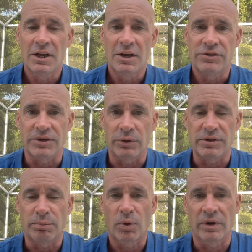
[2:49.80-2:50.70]
So it's
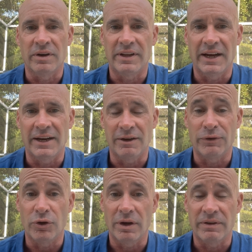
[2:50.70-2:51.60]
important that if
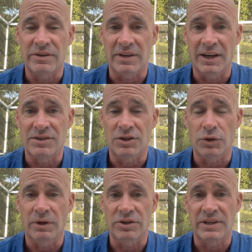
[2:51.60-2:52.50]
you do have insides that
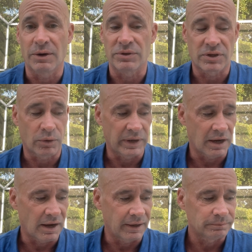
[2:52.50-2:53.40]
you understand what's going
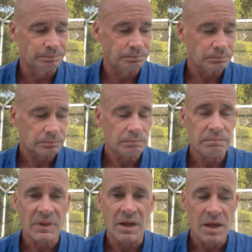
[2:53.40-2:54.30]
on.
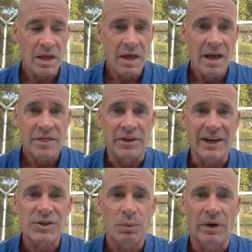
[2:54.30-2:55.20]
The
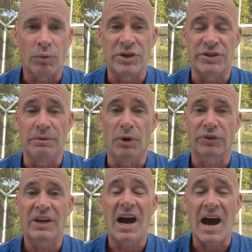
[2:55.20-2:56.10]
next one, which is the
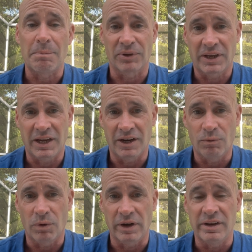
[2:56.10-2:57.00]
most complicated
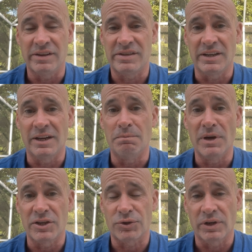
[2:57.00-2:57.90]
one, is the
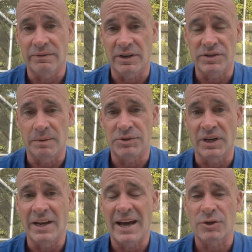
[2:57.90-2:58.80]
administrative
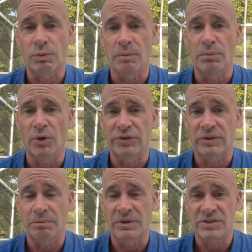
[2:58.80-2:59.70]
exemption, and that is where
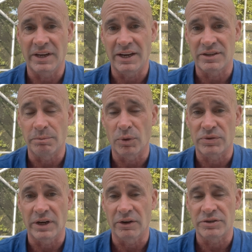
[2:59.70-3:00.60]
most mistakes and
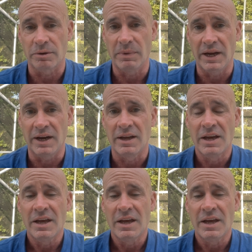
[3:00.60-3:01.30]
most errors are made.